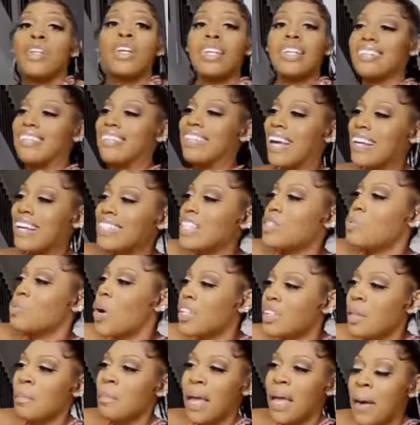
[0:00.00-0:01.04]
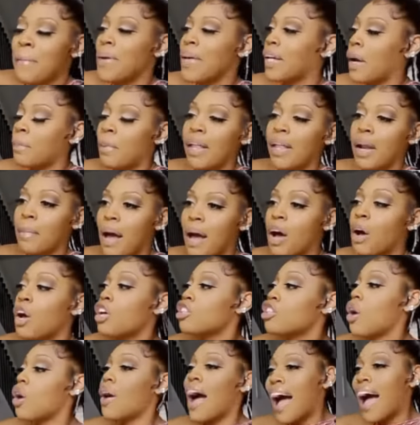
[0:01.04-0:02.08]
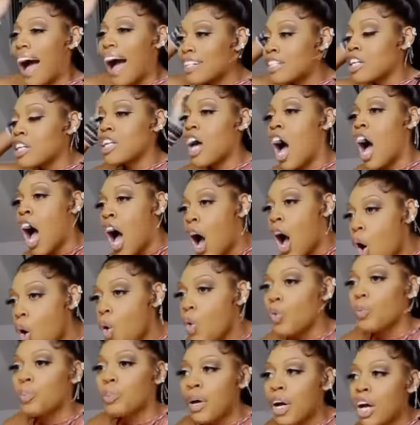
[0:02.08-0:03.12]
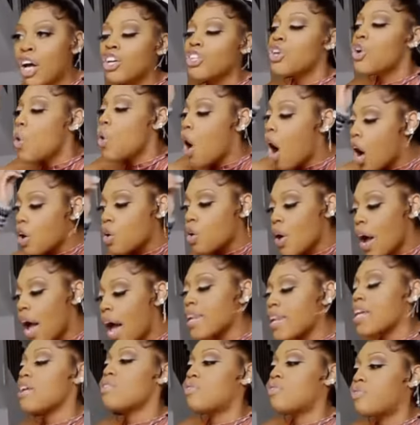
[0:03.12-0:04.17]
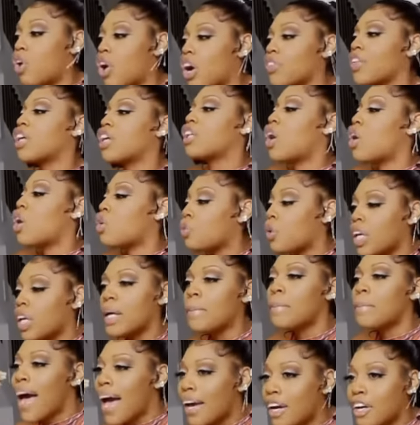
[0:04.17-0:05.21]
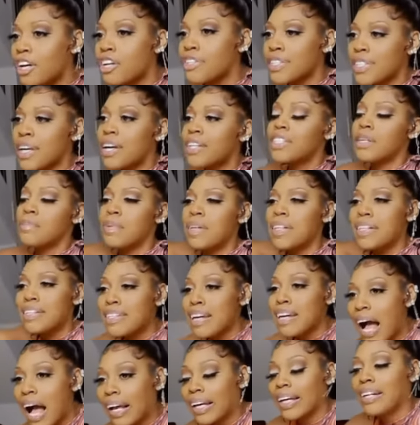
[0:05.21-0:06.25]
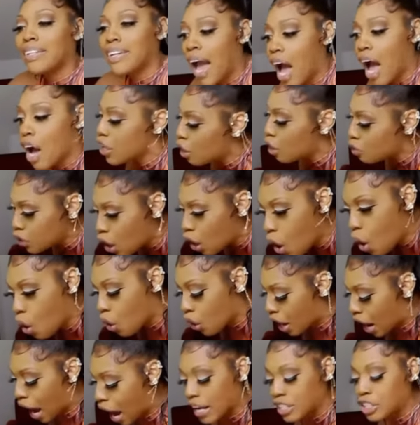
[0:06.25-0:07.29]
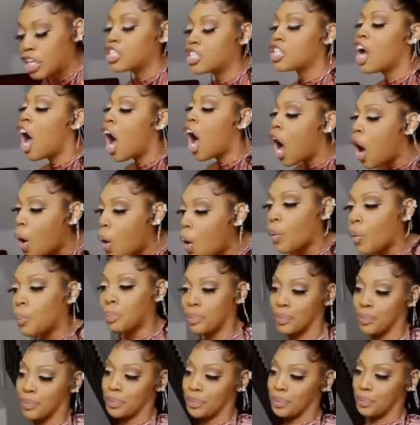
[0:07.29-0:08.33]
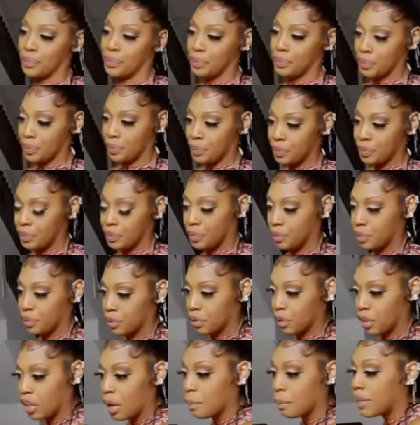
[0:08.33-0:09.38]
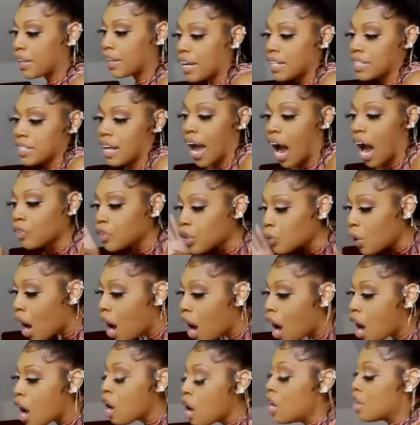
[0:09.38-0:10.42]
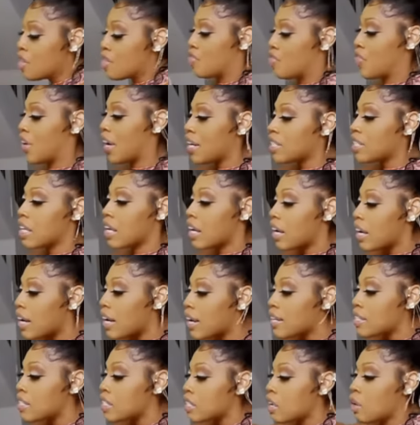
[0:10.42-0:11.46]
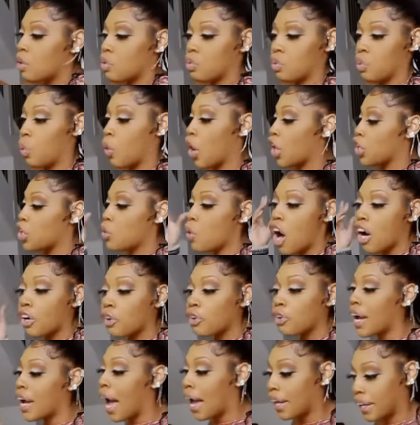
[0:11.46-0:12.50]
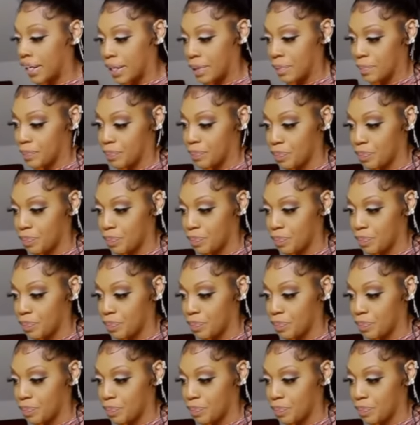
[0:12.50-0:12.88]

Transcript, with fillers: This is what the man been complaining about. So I, I just hope you are ready for the Glorilla beggars to be knocking down your door. I just hope because after all, this is what you are creating.